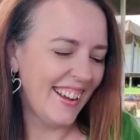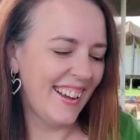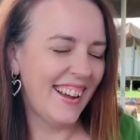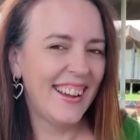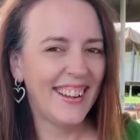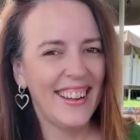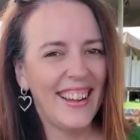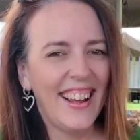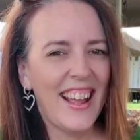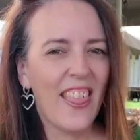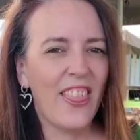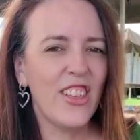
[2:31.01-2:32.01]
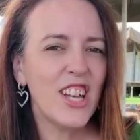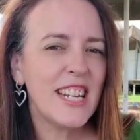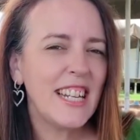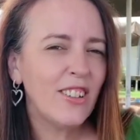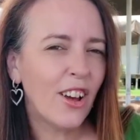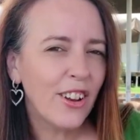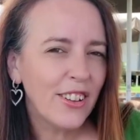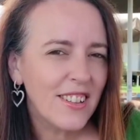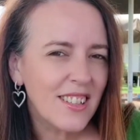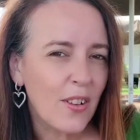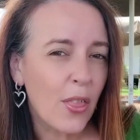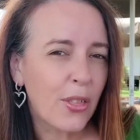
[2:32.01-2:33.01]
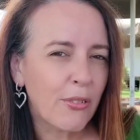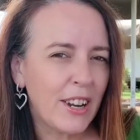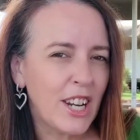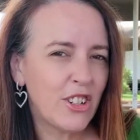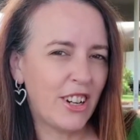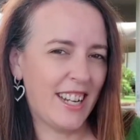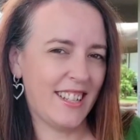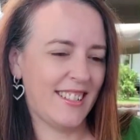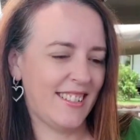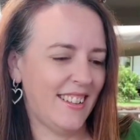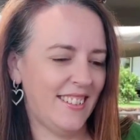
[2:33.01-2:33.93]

$30 for 3 drinks.